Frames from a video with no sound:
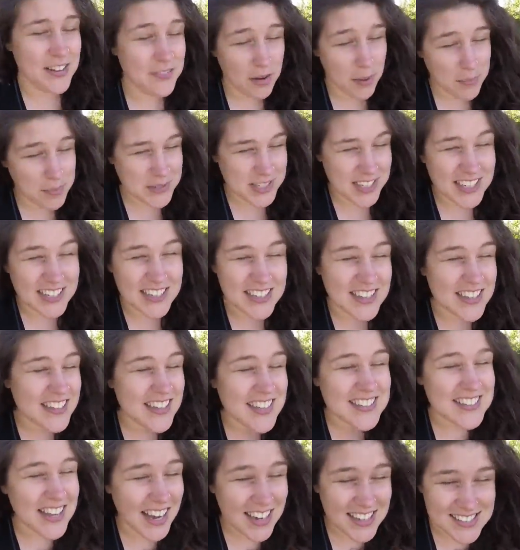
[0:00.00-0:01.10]
in representing the
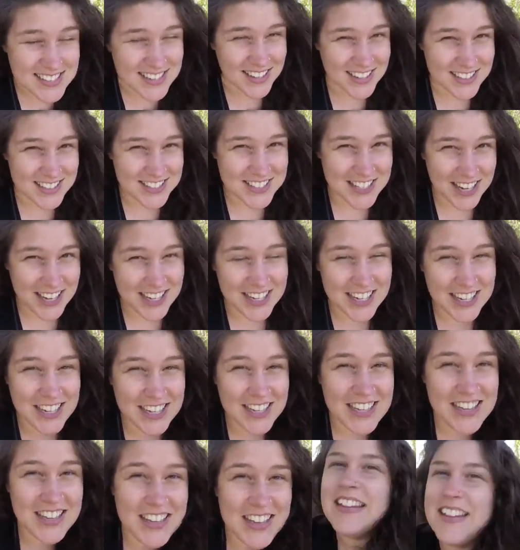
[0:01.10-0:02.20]
things I saw in
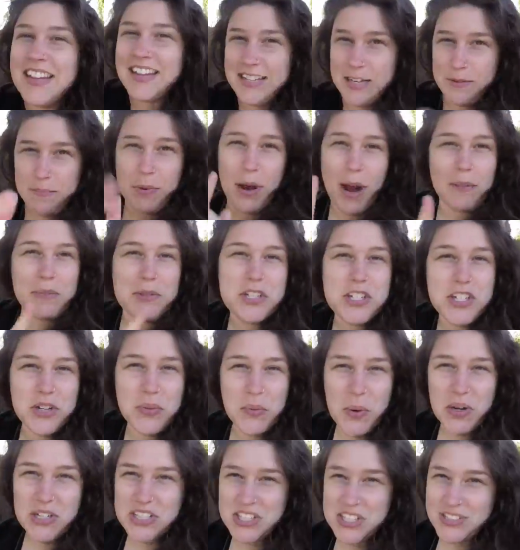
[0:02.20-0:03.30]
China, then you probably shouldn't
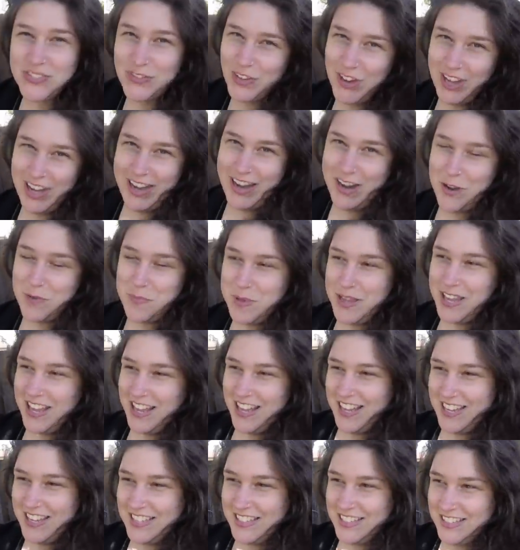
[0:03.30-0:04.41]
watch this video,
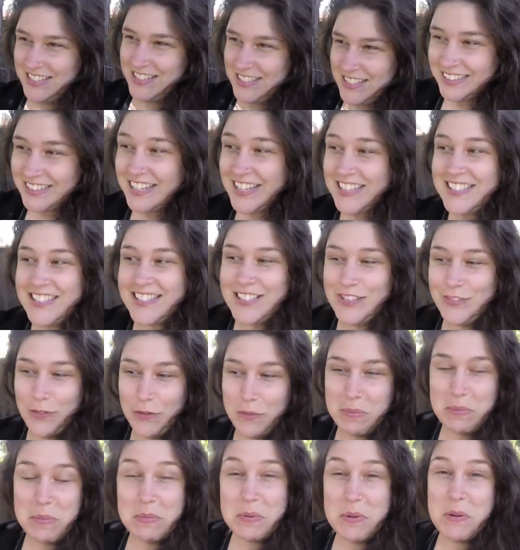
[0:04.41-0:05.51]
because this is
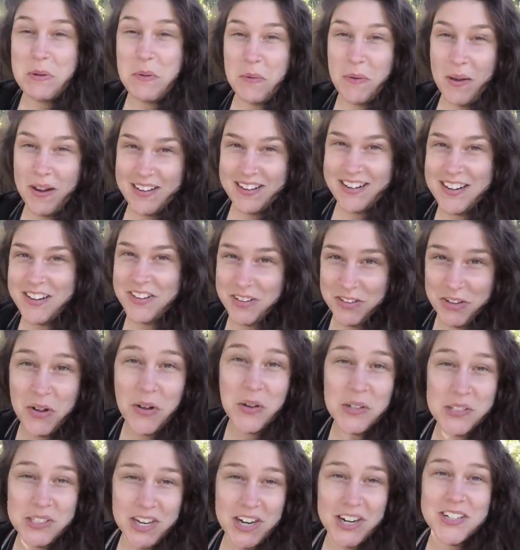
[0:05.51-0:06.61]
for people who want to know the
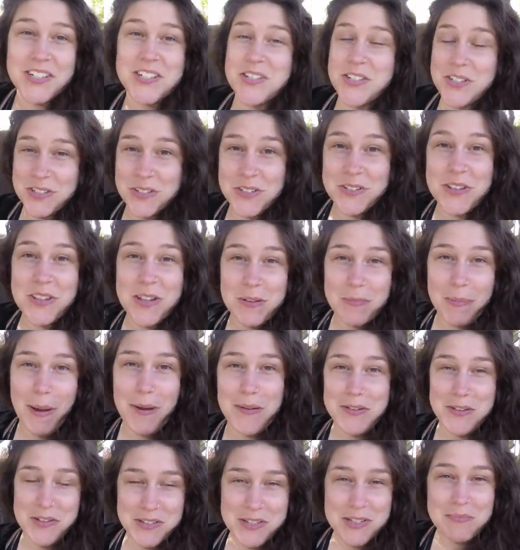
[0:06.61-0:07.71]
cold hard truth
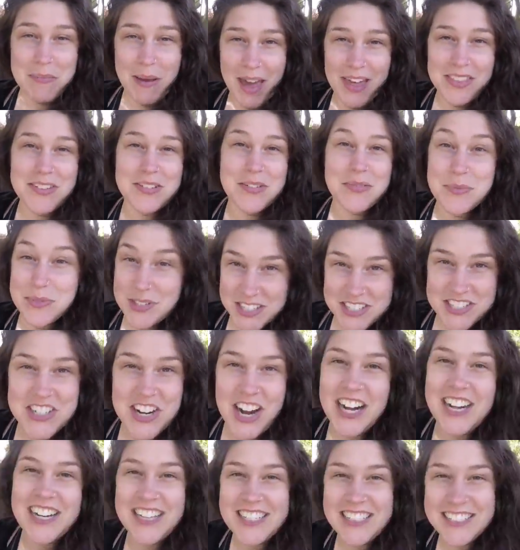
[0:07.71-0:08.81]
about using bathrooms in
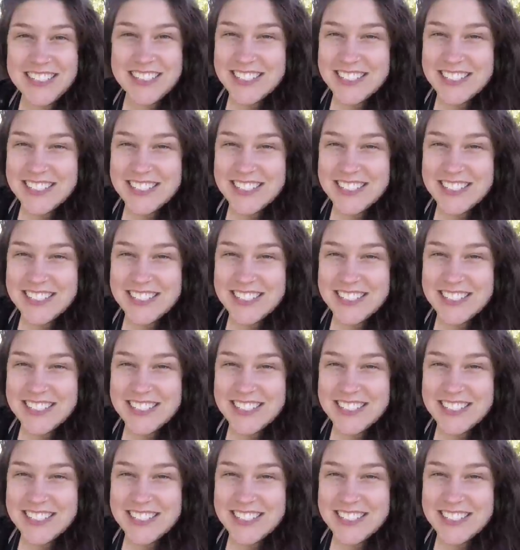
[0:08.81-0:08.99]
China.